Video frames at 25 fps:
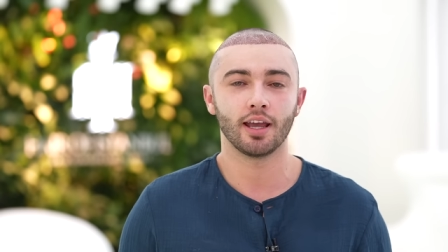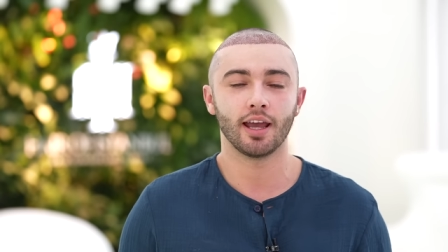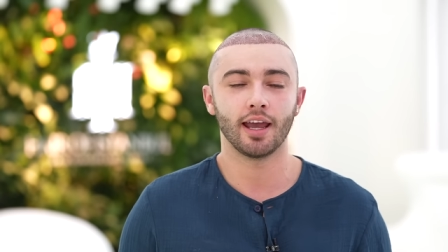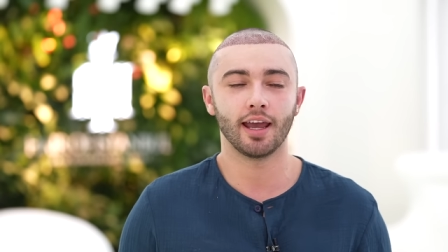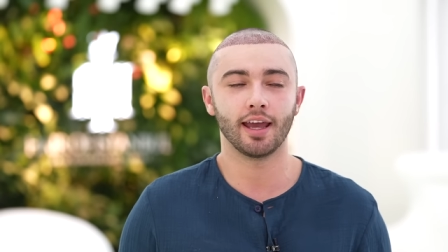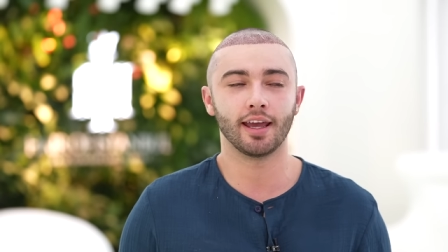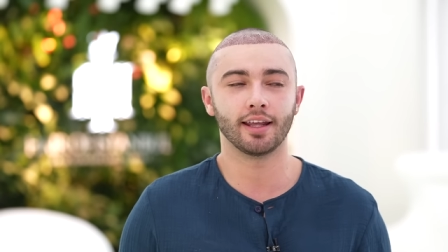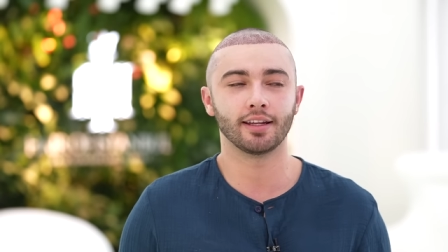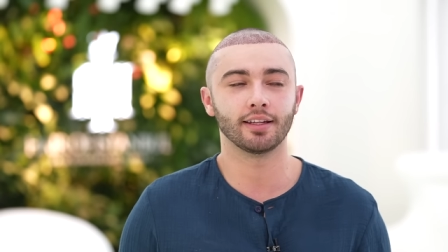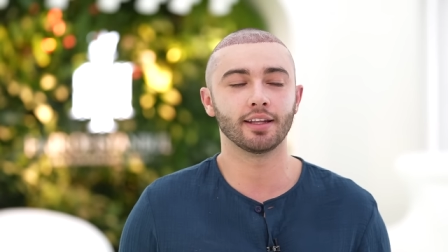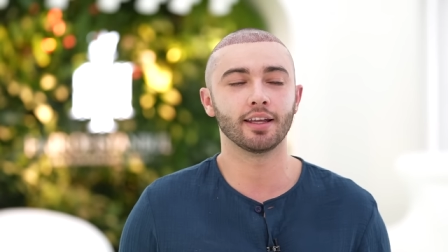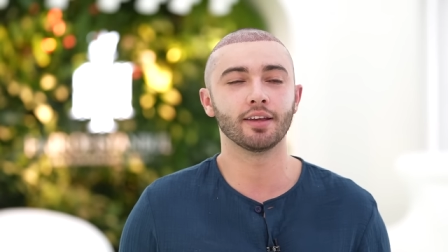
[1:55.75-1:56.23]

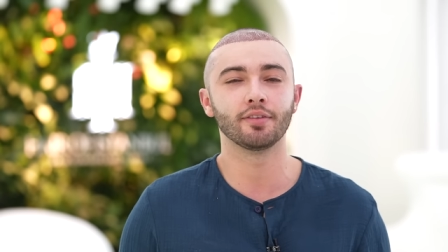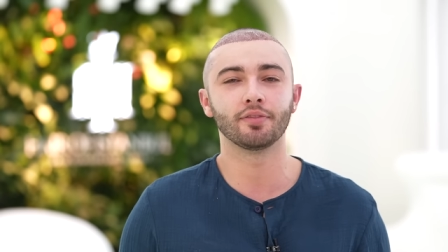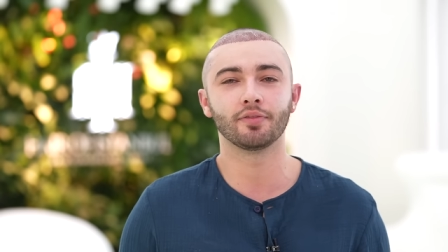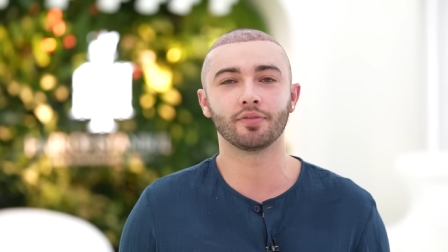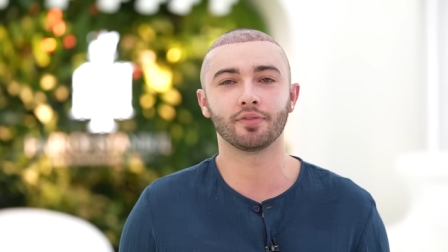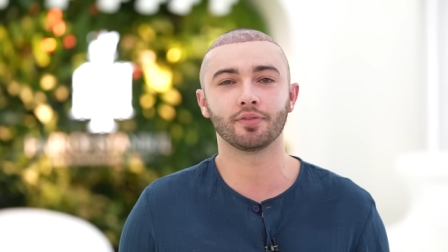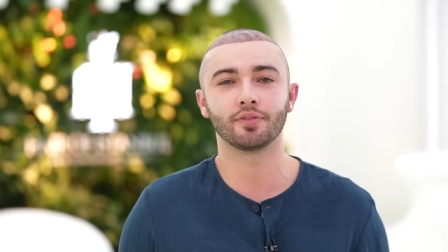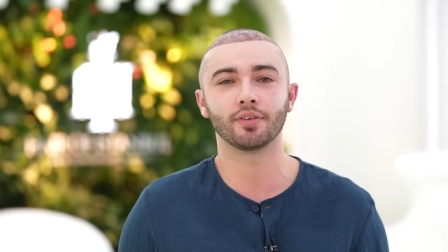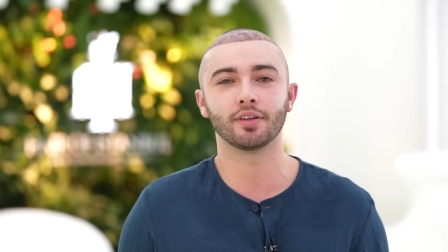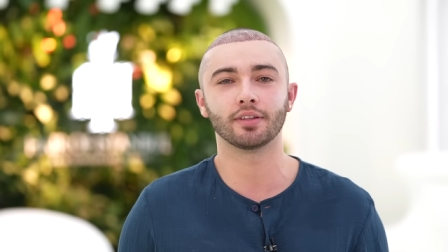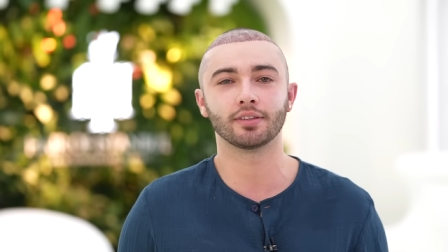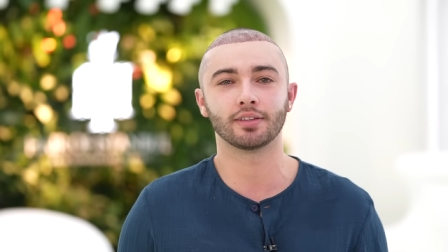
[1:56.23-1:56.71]
and
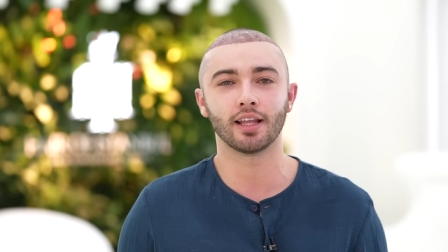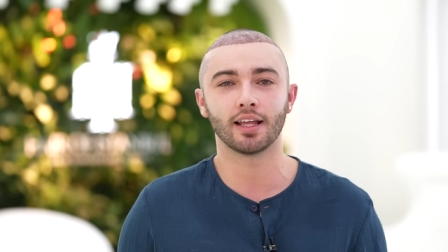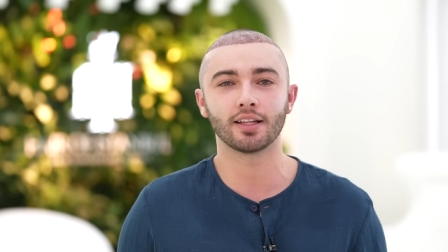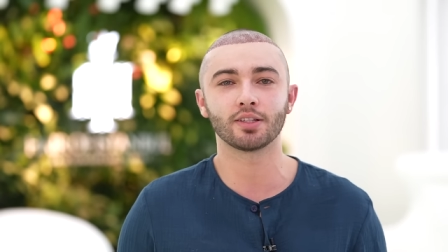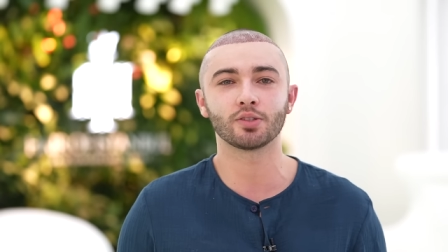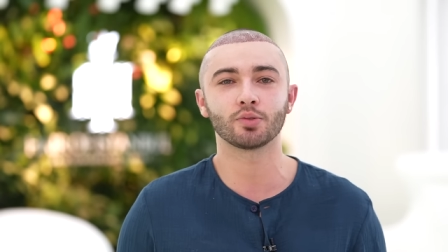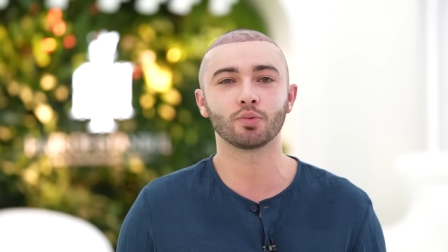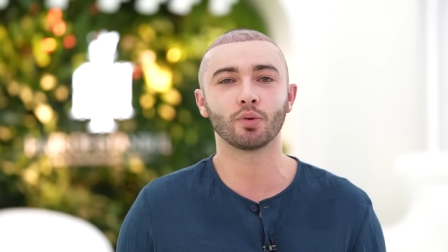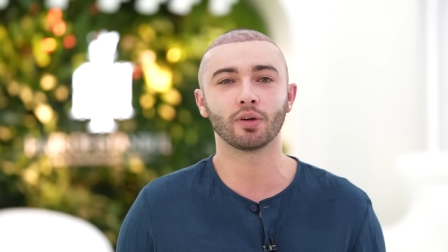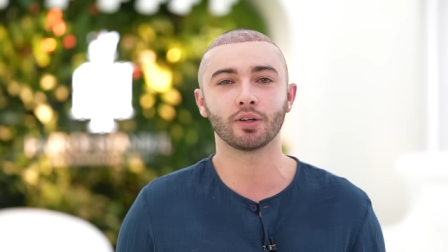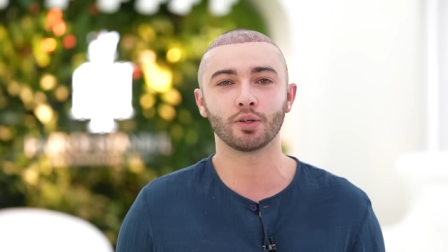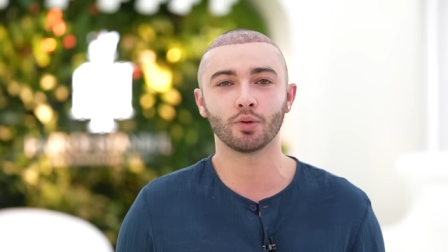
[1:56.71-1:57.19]
if
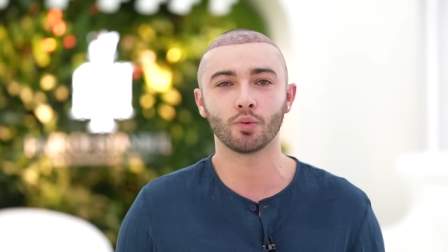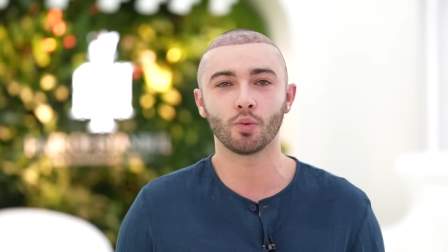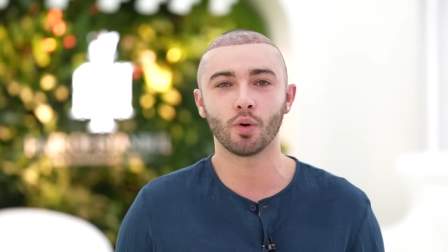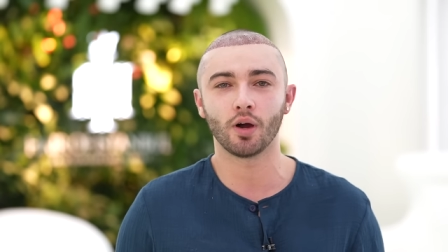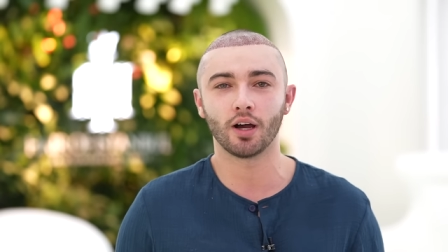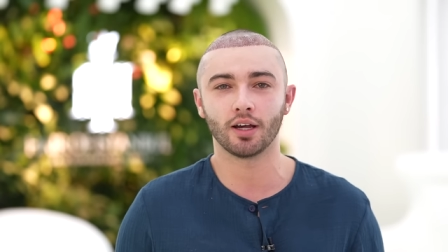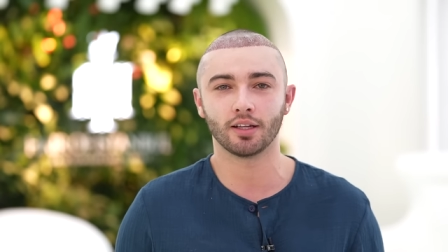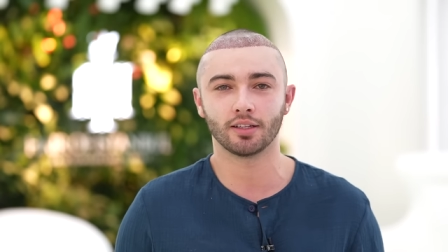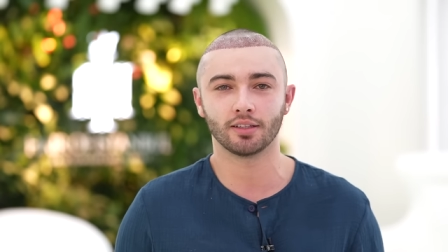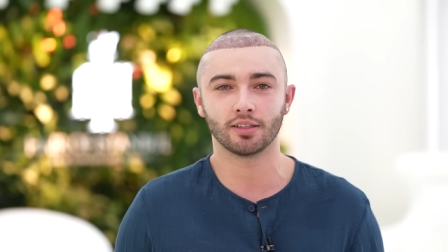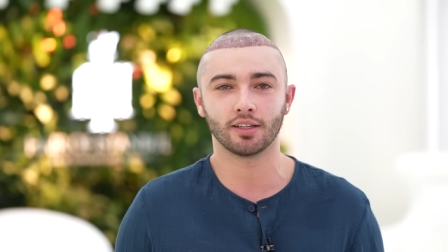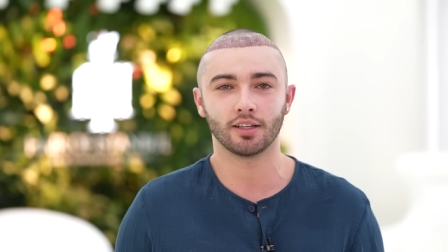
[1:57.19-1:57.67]
that's what you
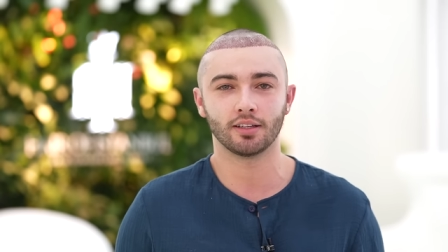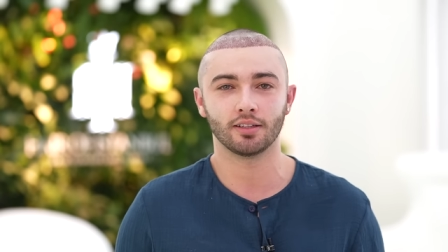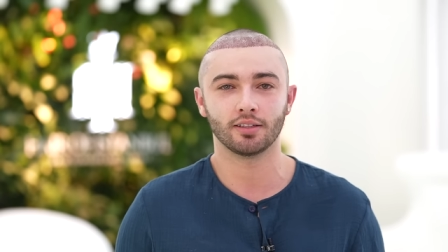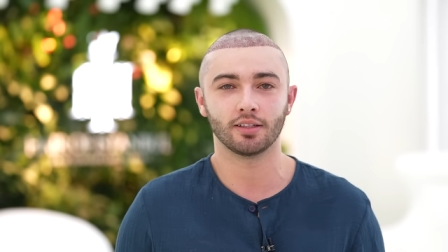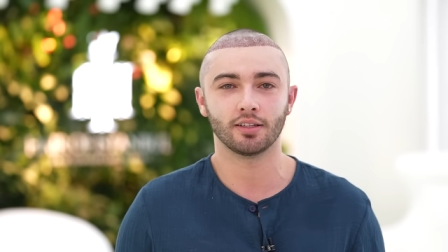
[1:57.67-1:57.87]
want,